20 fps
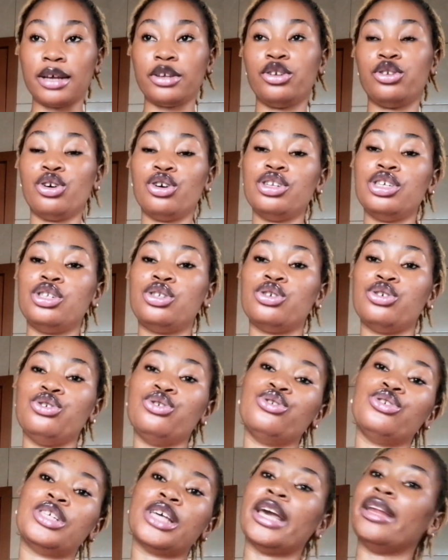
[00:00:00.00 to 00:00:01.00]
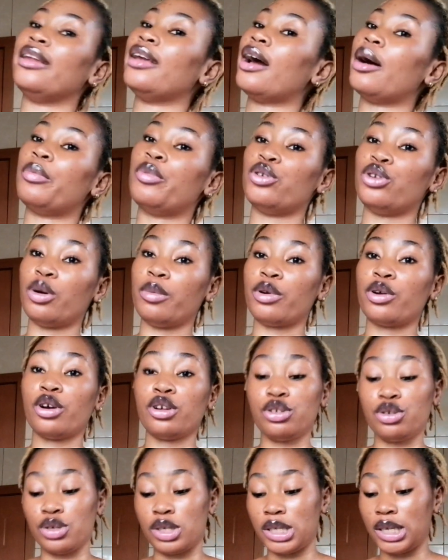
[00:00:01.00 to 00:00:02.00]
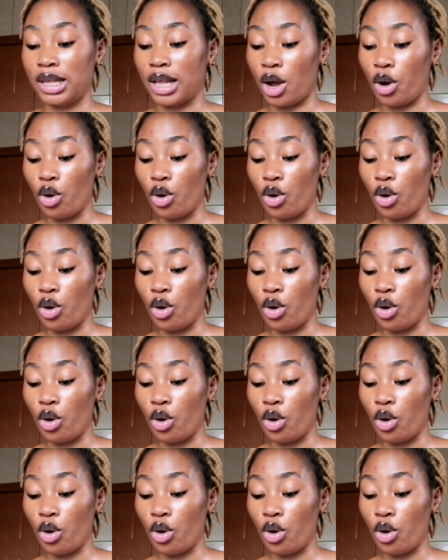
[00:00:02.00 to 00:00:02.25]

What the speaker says: You don't need to use any other product because you see that,